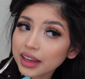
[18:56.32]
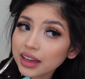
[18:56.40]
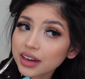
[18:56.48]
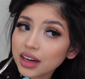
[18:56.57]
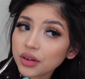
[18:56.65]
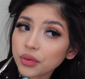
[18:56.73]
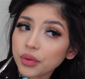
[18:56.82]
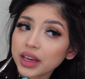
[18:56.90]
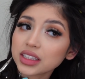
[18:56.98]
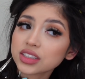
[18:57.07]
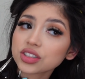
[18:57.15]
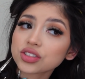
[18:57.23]
cannot
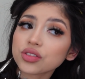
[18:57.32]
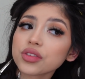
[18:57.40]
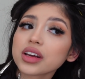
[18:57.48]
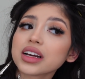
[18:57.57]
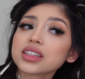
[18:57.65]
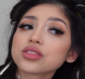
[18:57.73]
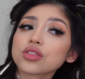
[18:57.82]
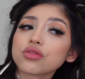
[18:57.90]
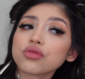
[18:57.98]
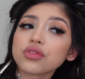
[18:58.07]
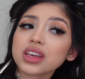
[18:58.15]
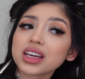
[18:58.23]
wait to show you guys
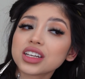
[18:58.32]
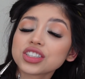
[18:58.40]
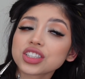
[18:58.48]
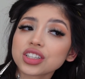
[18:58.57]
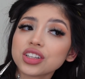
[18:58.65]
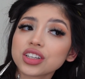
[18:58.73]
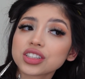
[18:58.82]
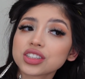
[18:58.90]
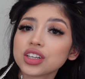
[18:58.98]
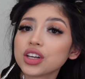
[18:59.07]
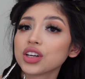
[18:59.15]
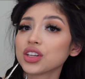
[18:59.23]
Sophia. She
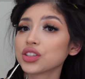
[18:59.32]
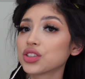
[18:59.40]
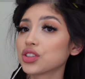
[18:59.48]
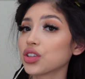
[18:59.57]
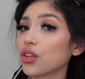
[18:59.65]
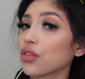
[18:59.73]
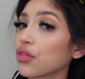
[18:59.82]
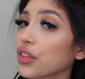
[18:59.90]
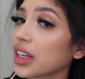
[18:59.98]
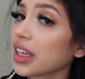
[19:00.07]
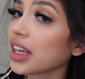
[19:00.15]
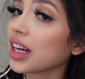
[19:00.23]
looks so
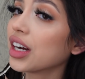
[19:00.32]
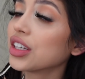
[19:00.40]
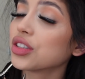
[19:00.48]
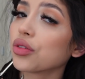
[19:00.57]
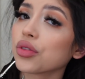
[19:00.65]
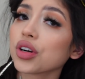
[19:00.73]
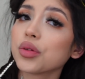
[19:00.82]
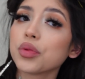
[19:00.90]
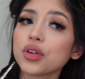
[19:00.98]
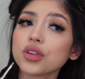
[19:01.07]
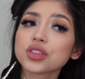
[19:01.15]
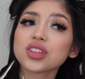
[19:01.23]
freaking
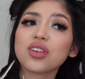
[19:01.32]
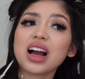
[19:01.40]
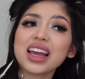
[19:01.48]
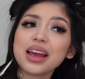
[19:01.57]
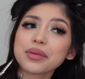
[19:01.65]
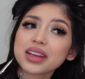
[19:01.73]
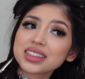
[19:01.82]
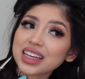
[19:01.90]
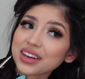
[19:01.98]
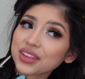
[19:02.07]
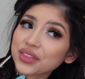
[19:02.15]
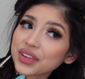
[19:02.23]
adorable. So I am gonna
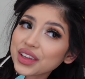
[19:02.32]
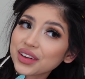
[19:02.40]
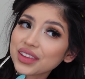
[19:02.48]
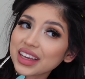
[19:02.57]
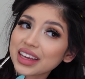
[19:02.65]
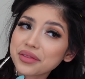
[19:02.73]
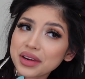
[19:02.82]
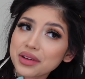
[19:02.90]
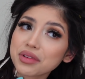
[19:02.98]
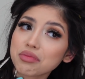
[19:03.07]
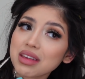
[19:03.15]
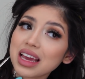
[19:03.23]
title the video like "Get Ready
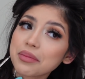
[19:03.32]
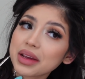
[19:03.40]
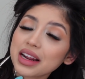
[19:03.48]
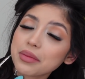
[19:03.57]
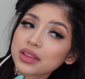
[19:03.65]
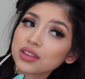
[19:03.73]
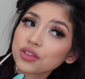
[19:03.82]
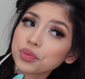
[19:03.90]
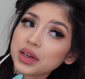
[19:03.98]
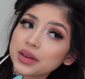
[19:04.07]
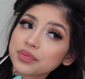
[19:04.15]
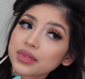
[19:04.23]
with Me and My 9-month-old,"
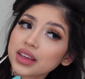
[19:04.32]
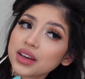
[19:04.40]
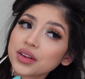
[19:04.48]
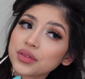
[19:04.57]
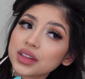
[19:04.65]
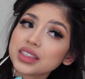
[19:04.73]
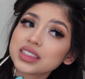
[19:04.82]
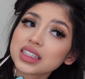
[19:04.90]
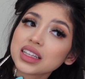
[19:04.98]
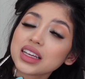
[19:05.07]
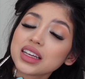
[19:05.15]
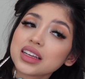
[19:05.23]
but
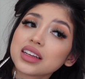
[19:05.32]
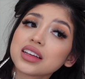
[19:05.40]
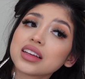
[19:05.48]
realistically,